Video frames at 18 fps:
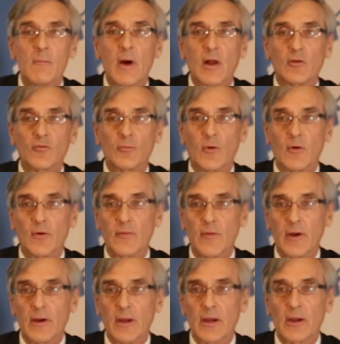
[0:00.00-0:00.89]
much more of
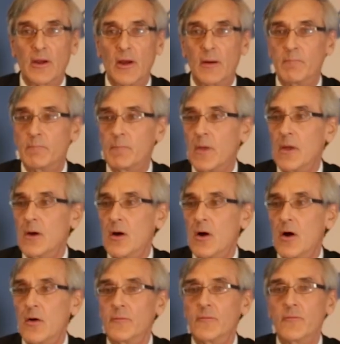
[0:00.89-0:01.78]
their income
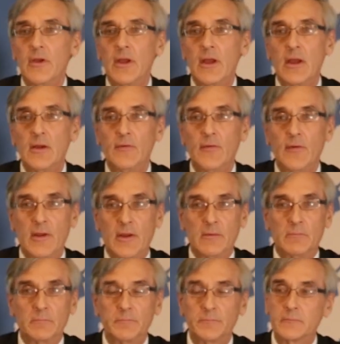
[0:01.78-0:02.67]
on VAT.
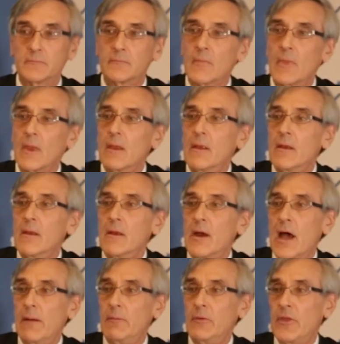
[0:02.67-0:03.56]

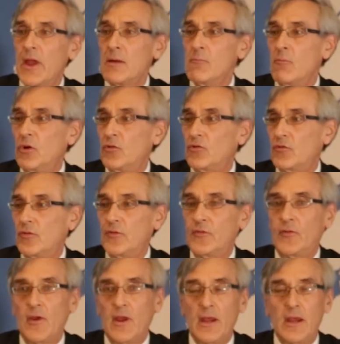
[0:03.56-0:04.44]
I would then wish to
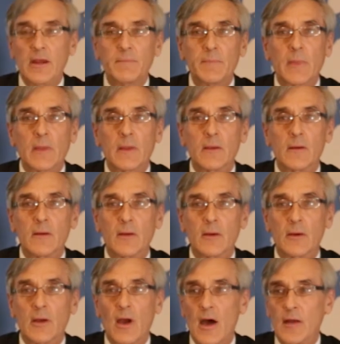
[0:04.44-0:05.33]
see
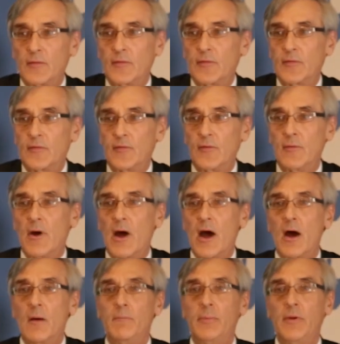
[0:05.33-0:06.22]
cuts to
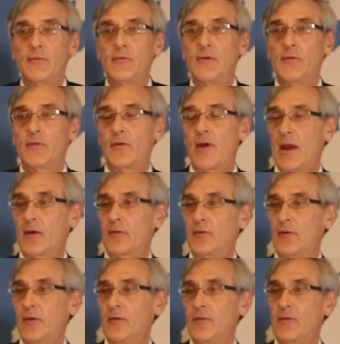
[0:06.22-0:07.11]
our business
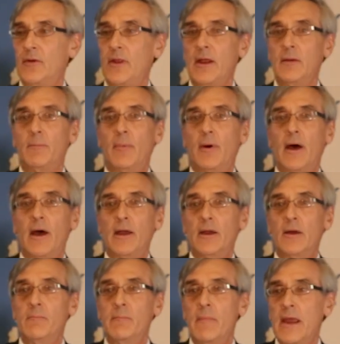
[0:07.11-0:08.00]
taxes led by
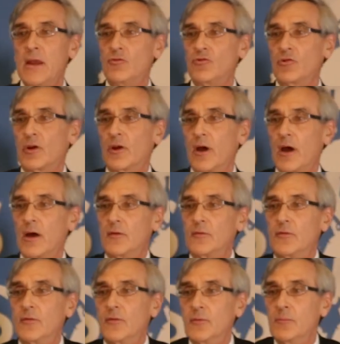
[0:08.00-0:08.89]
a major
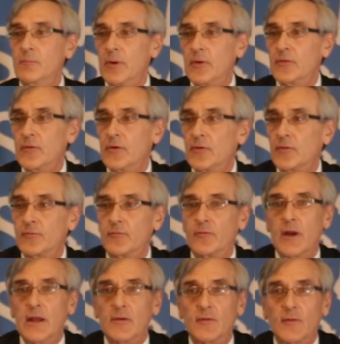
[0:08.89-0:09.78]
cut to business
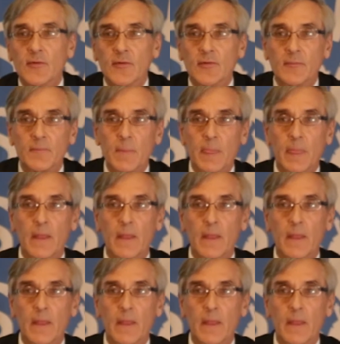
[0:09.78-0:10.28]
rates.